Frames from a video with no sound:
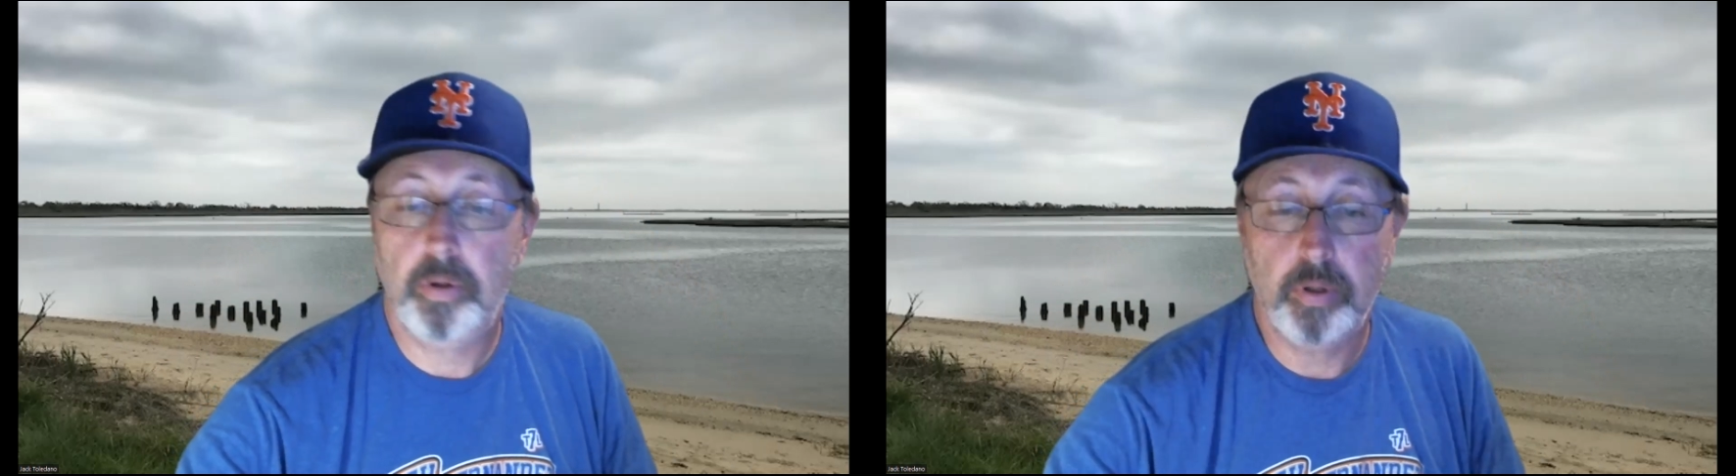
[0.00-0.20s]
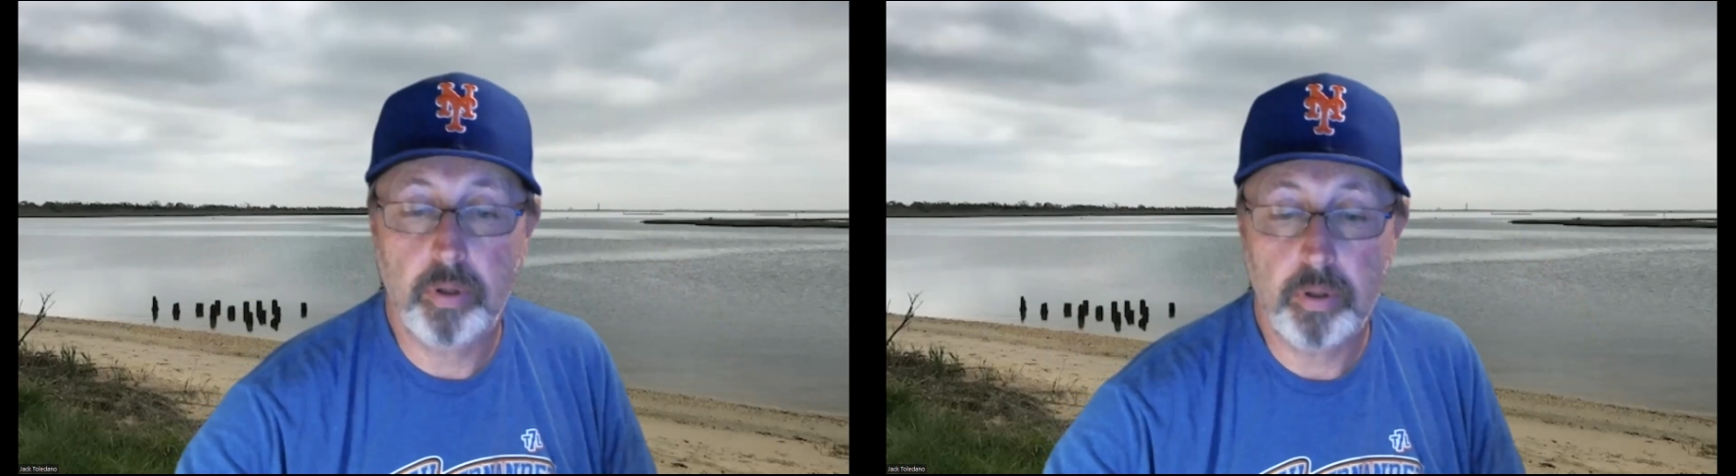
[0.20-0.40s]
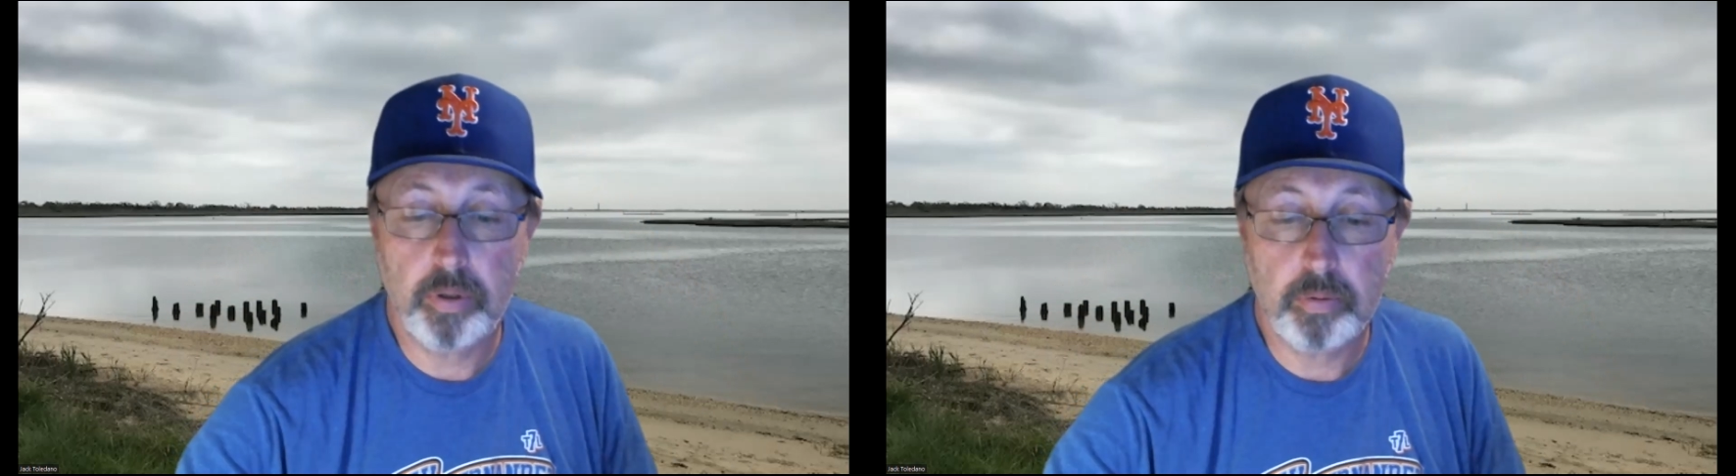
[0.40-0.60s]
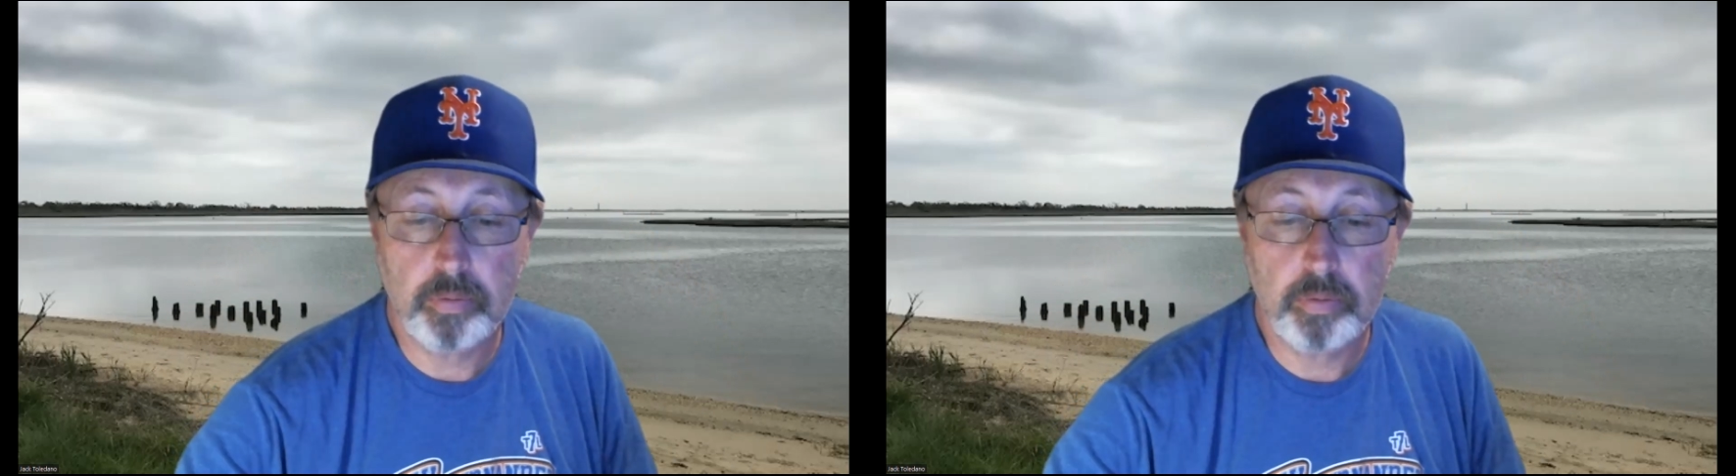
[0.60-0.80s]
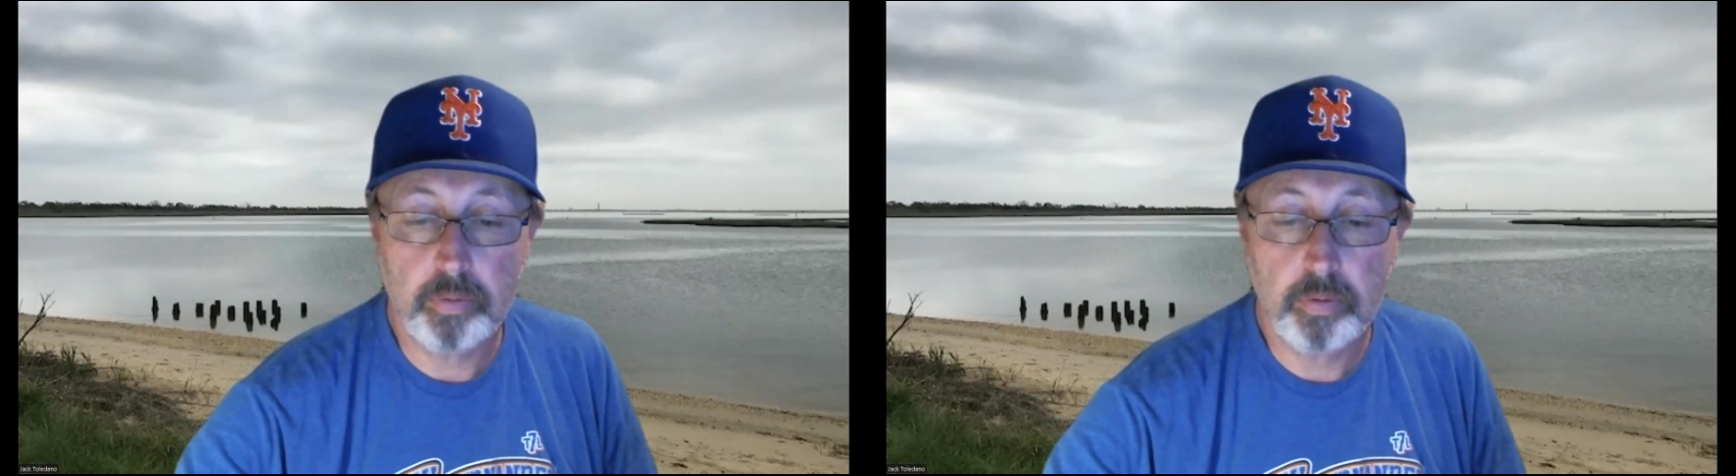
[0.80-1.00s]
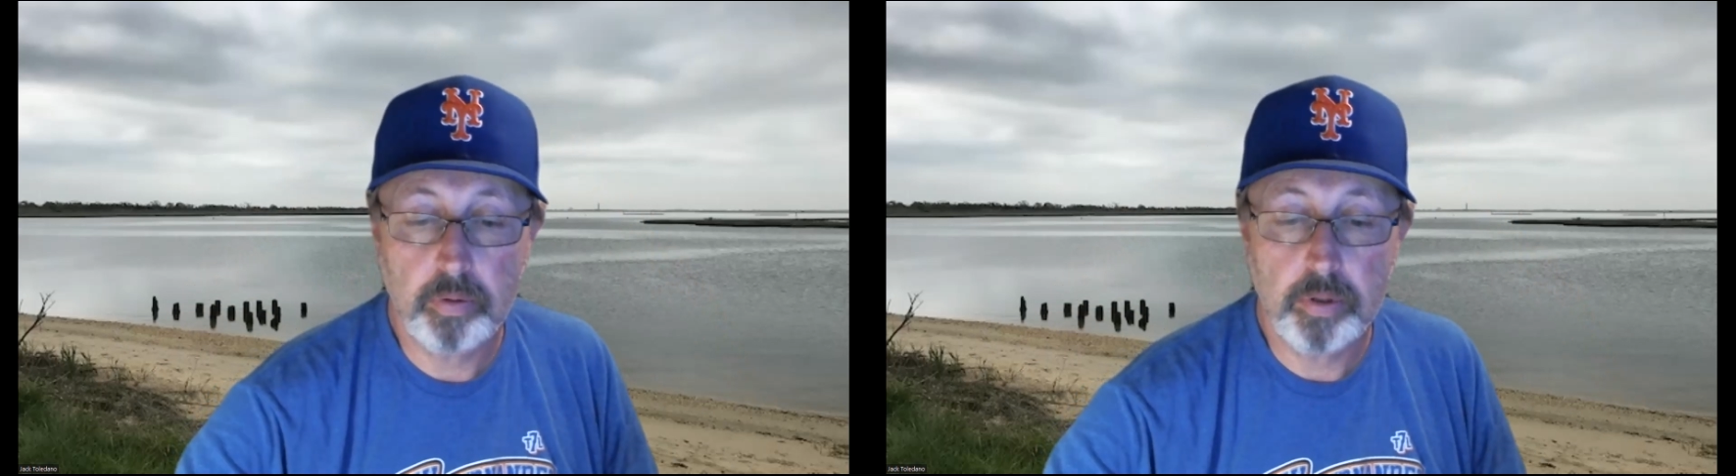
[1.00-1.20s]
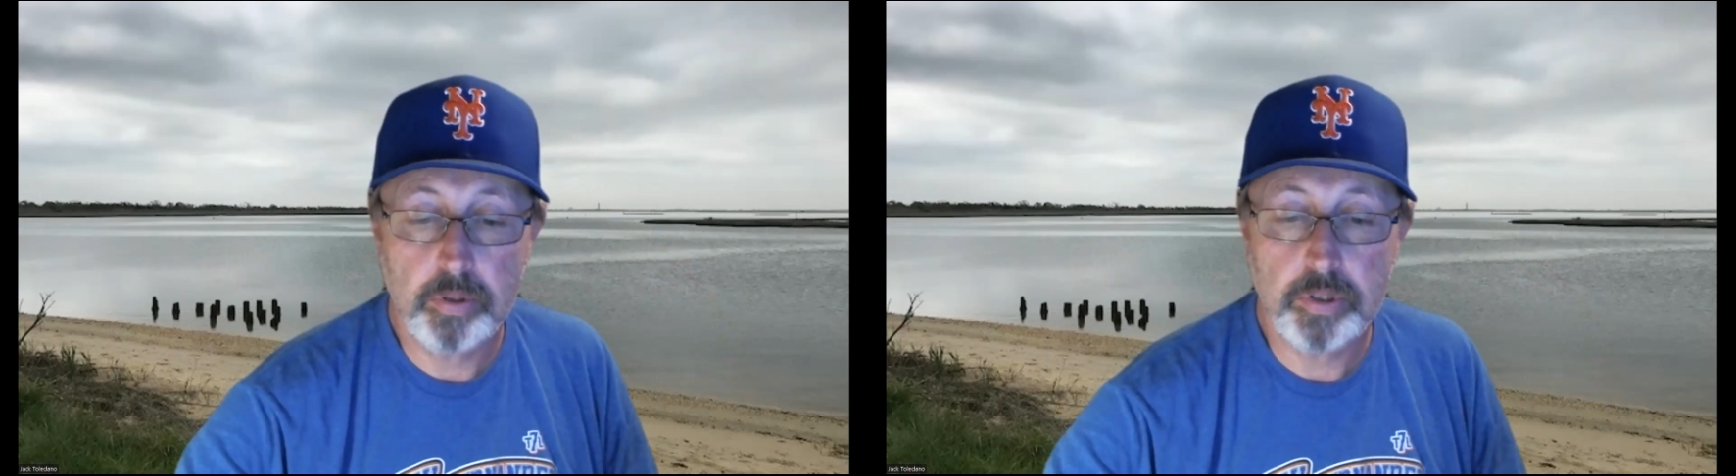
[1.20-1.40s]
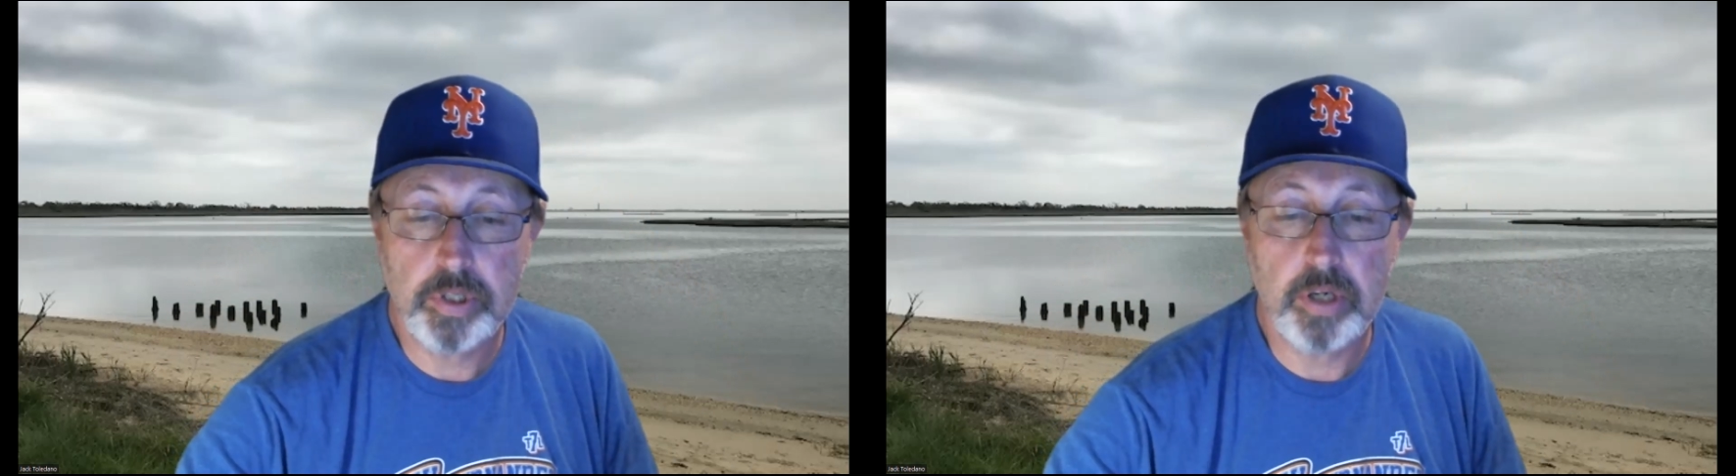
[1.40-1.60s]
Uh,
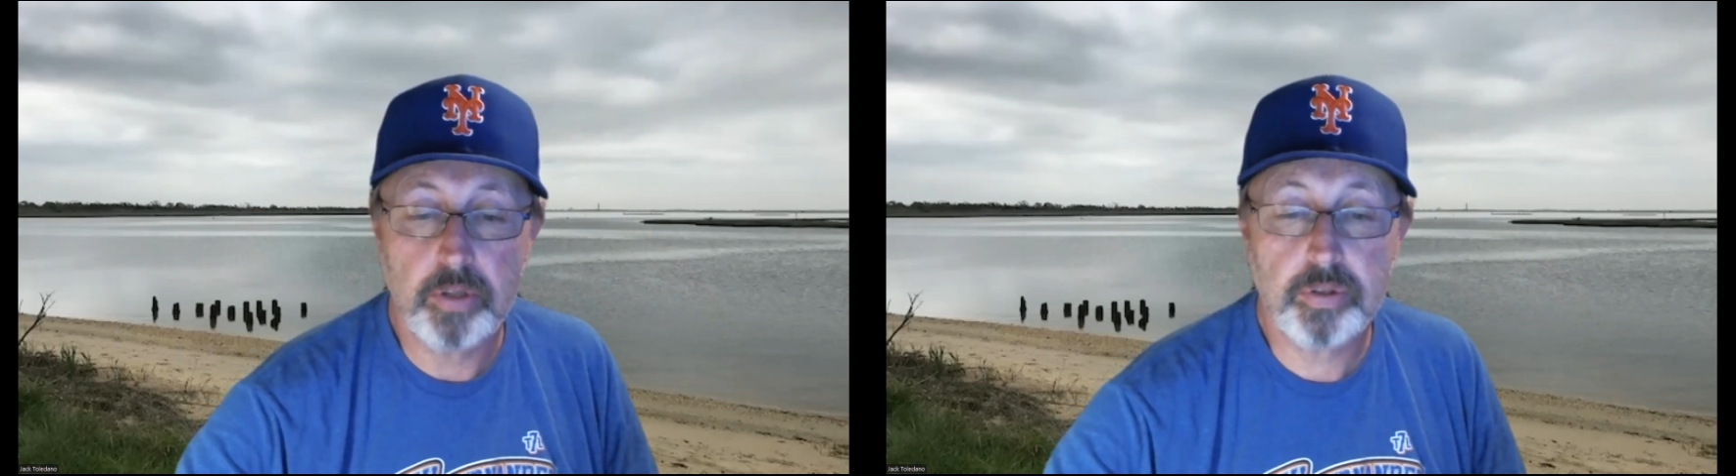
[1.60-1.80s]
share